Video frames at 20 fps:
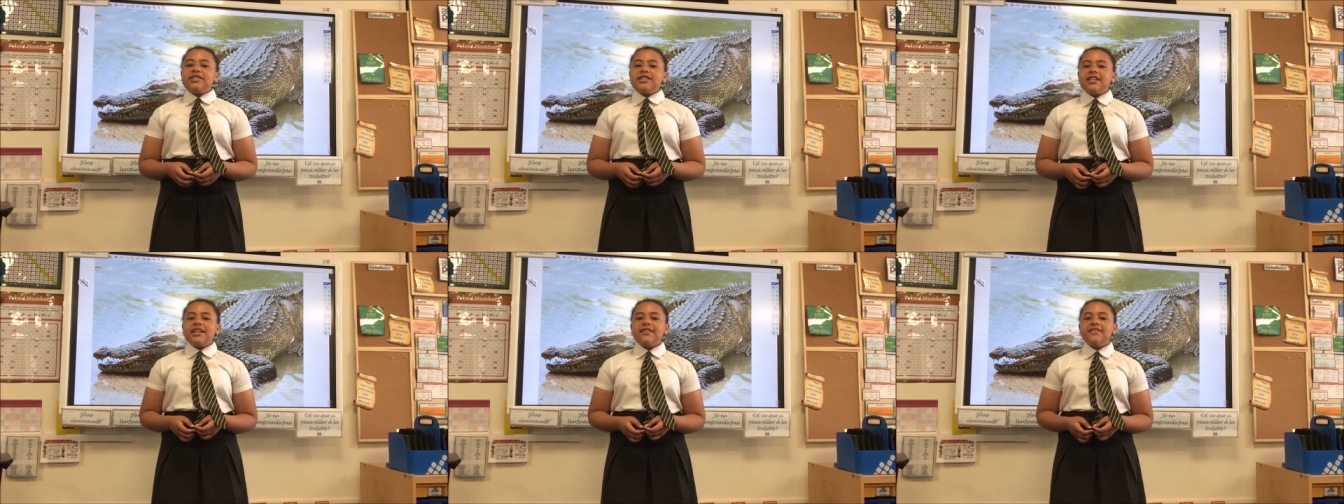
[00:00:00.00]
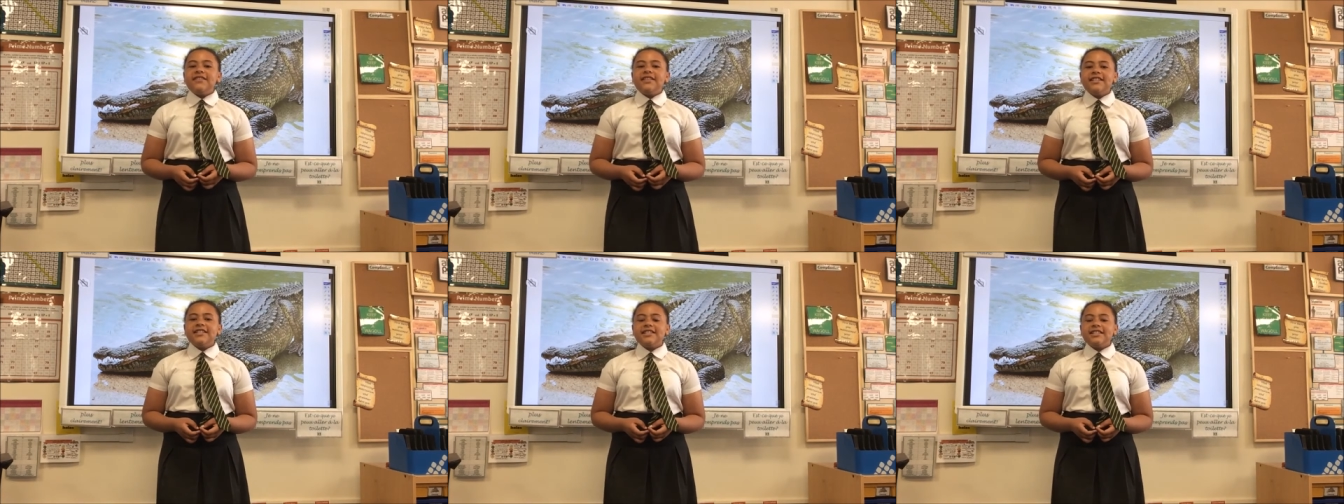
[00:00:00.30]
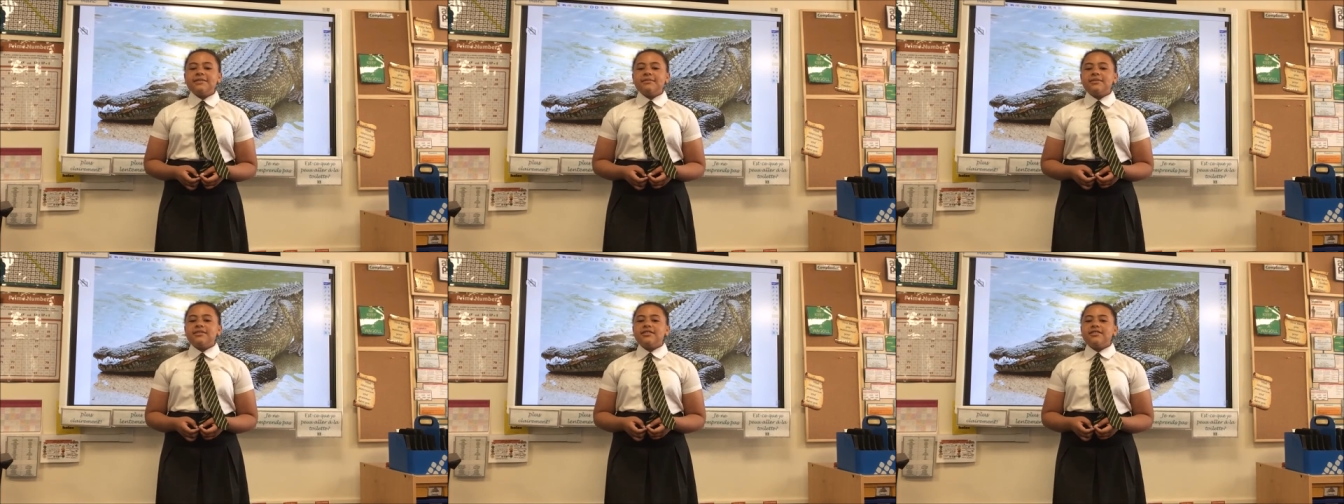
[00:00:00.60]
cheerfully he
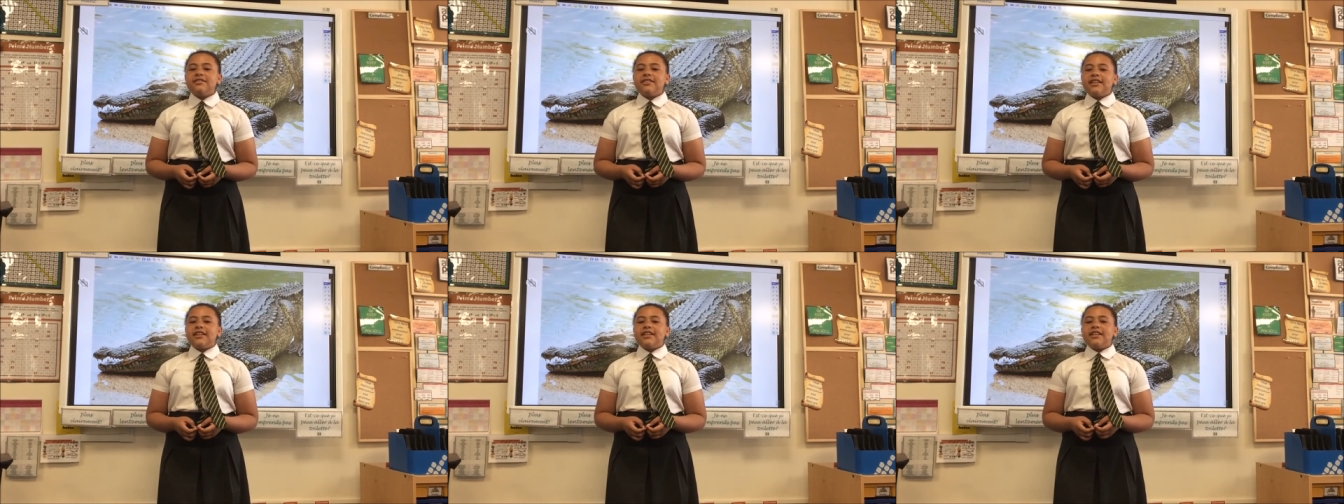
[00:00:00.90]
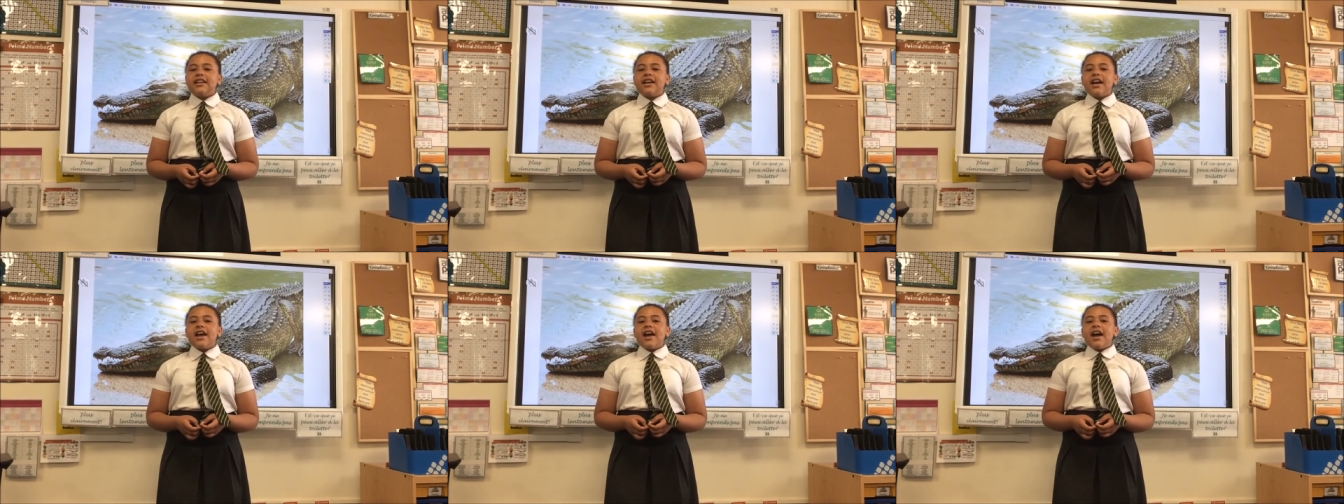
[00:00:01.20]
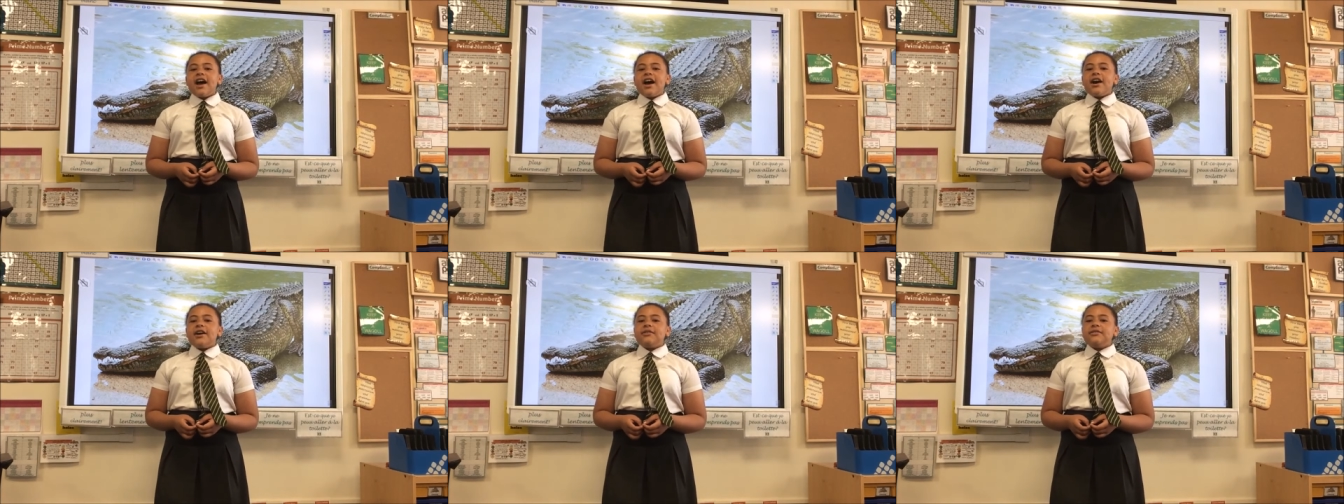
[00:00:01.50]
seems to grin,
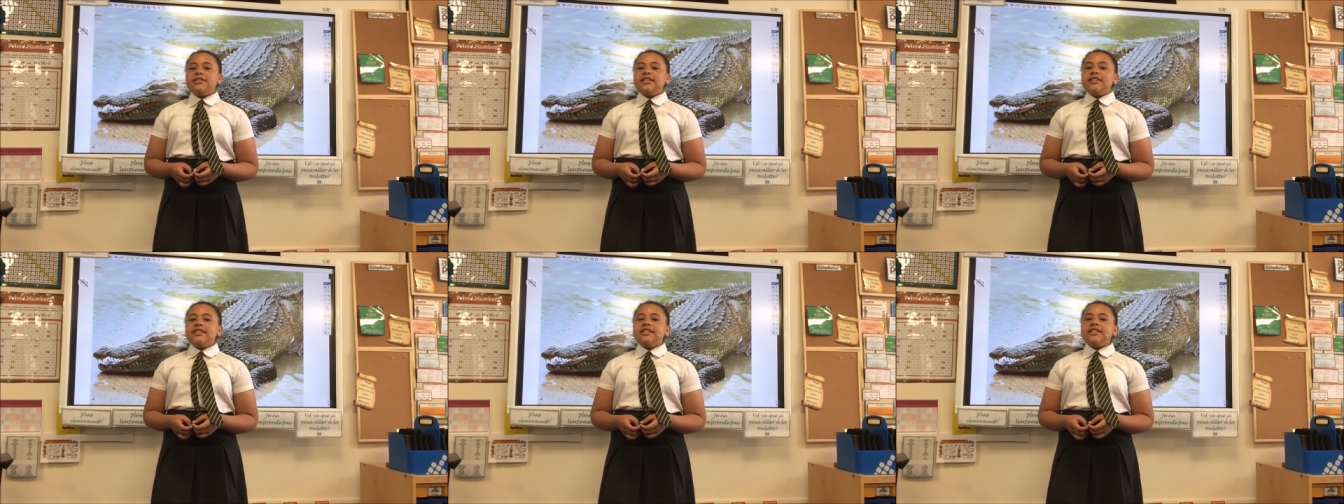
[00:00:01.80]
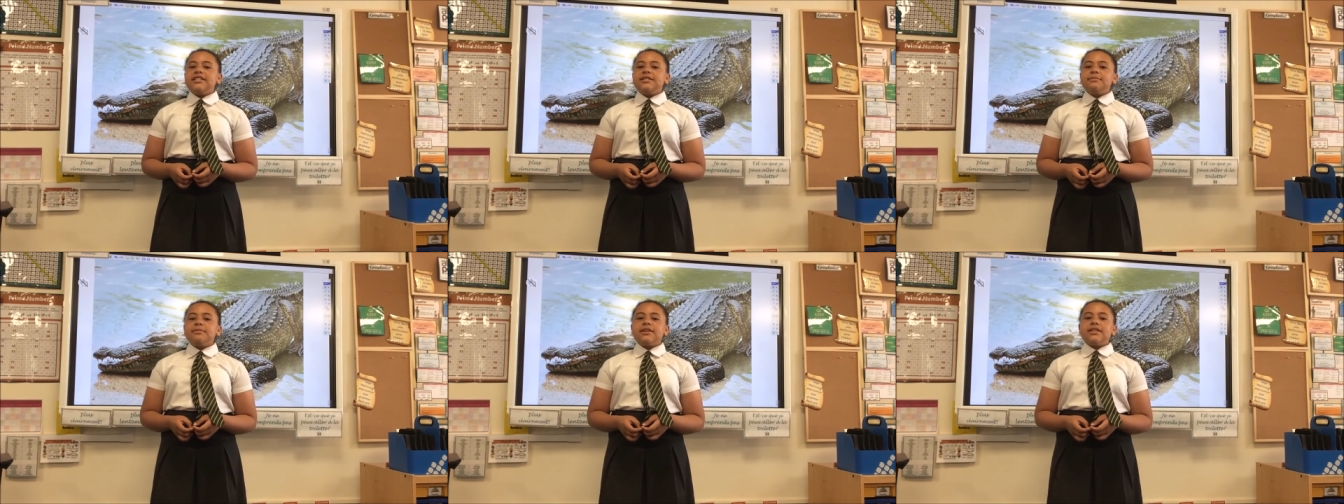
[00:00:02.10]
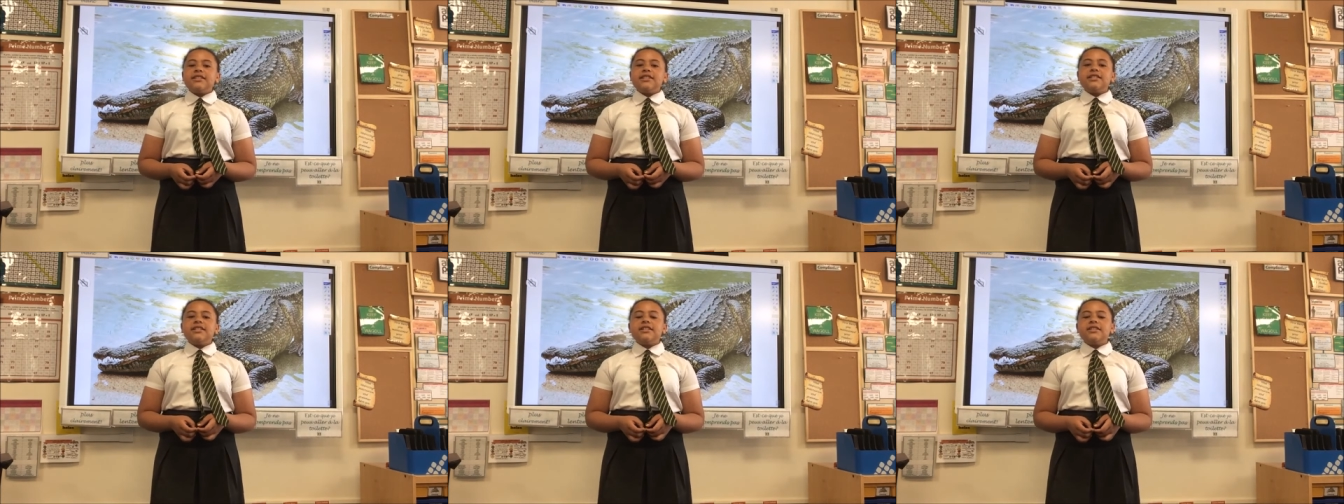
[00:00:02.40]
how neatly
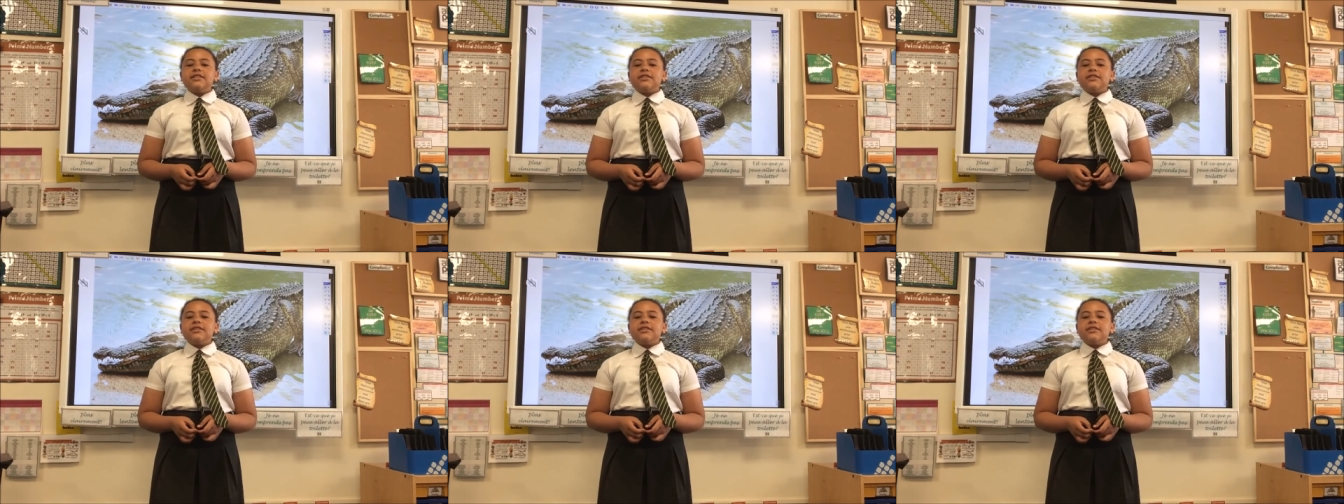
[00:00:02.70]
spread his